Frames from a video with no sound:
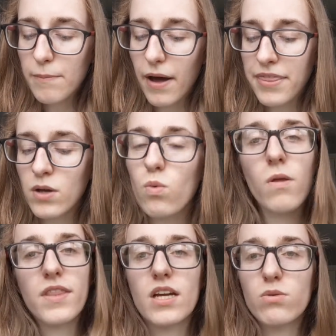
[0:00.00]
But I think
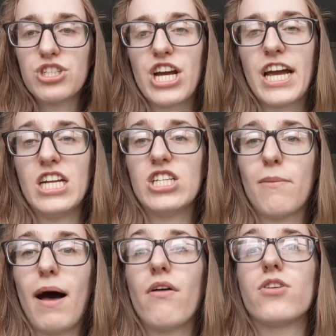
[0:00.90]
one thing I would change
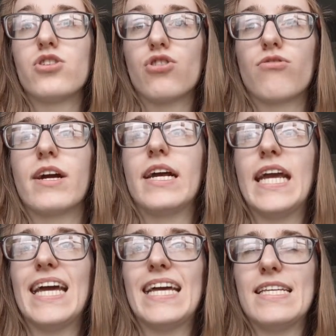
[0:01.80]
about the
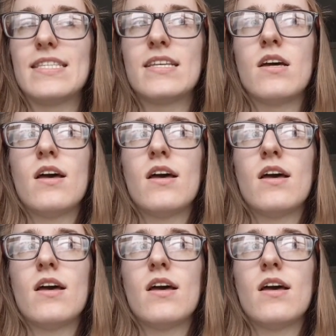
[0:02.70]
degree is